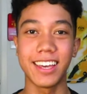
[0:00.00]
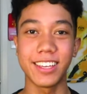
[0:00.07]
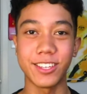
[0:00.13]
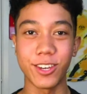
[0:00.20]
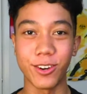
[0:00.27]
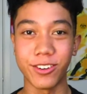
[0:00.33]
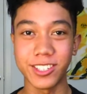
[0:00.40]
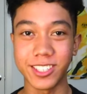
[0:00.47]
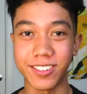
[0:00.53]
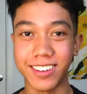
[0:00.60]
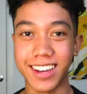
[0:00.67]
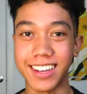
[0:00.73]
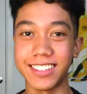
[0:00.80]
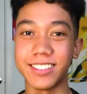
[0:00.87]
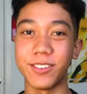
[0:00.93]
Yo, what's up
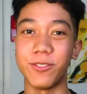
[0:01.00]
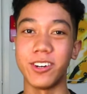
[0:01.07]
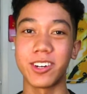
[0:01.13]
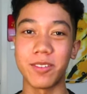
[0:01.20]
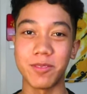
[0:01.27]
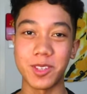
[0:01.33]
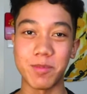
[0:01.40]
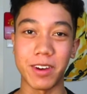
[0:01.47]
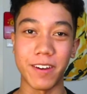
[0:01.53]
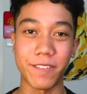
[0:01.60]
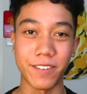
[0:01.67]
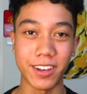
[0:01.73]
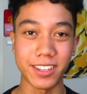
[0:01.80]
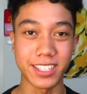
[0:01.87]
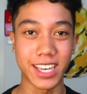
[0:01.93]
guys and welcome to my
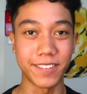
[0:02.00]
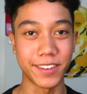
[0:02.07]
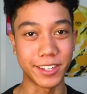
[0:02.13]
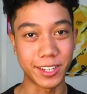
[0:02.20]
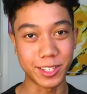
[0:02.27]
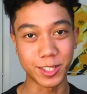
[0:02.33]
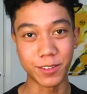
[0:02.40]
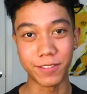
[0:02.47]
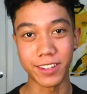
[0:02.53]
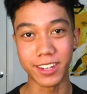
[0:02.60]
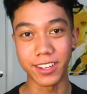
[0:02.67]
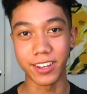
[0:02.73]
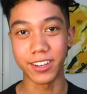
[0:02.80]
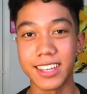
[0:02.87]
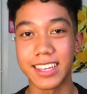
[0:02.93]
first ever YouTube
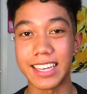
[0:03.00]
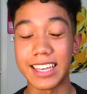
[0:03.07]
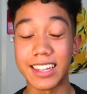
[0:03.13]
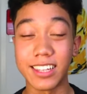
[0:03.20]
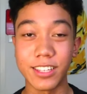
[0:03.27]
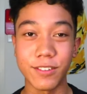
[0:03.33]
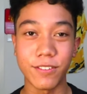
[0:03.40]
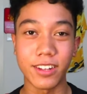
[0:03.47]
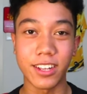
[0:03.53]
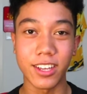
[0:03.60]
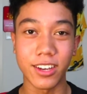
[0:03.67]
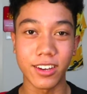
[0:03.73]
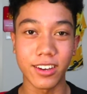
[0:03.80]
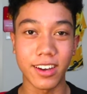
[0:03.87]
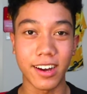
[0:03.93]
video. In this
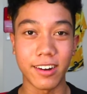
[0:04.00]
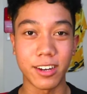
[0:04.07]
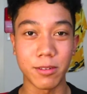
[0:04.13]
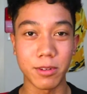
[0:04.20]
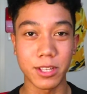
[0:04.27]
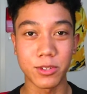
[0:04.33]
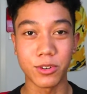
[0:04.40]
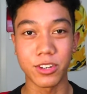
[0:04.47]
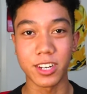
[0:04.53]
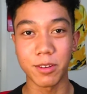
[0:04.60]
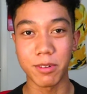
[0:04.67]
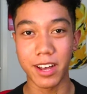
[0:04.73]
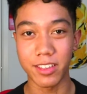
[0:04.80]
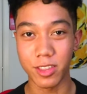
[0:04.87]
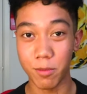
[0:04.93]
video, I'm going to be talking
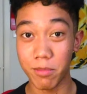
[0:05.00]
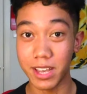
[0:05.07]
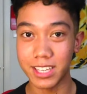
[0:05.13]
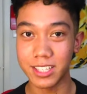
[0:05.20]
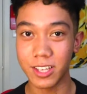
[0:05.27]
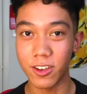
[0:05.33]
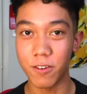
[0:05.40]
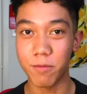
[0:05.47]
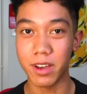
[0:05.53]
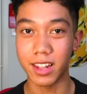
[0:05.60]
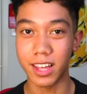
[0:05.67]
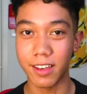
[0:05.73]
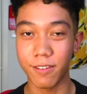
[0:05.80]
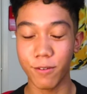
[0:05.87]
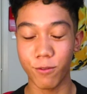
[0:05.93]
about the best day of my
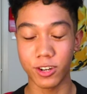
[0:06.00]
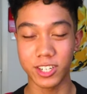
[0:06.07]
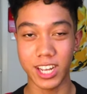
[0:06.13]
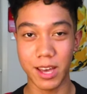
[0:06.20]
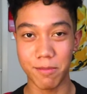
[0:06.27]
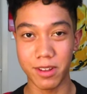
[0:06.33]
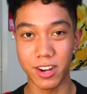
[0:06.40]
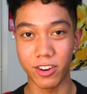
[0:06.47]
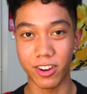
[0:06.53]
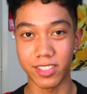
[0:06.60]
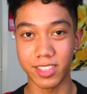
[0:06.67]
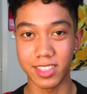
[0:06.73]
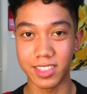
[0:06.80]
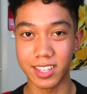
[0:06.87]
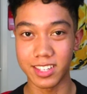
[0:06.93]
life which happened
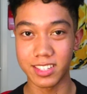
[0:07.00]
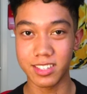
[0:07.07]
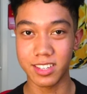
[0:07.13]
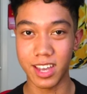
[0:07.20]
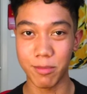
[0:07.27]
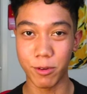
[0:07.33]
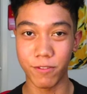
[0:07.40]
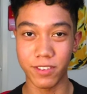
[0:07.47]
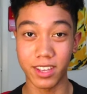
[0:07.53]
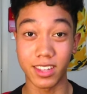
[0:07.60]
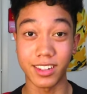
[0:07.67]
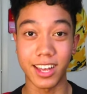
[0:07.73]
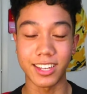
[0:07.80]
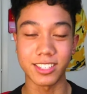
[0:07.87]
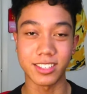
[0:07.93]
around this time of year
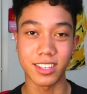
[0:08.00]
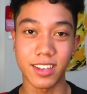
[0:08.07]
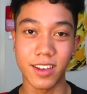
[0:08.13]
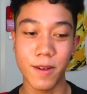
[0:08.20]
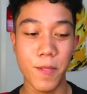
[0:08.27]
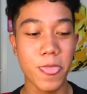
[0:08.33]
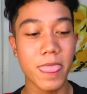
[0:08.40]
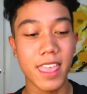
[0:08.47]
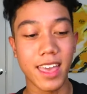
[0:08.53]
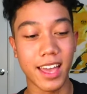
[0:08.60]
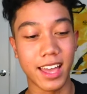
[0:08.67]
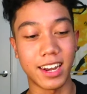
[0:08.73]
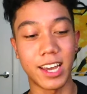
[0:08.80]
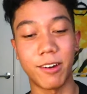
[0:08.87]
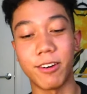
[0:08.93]
last year
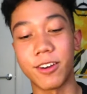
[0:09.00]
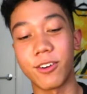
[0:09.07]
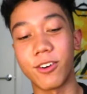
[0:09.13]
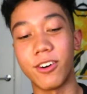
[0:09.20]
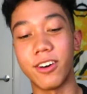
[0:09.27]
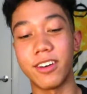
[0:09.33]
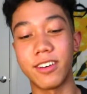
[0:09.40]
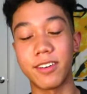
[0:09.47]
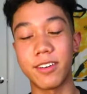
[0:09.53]
and how I got